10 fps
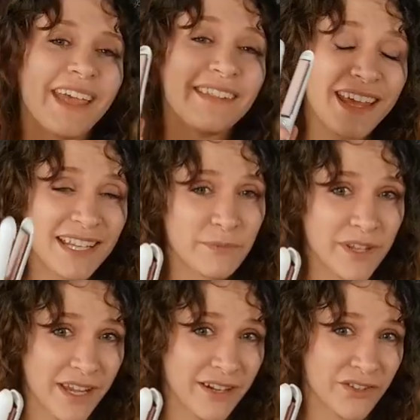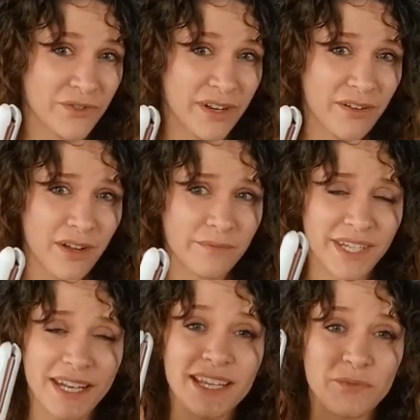And that's where the hair straightener comes
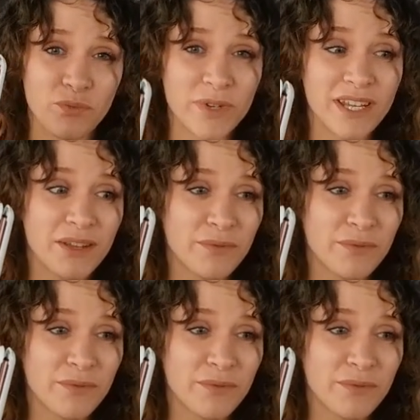in. It's really,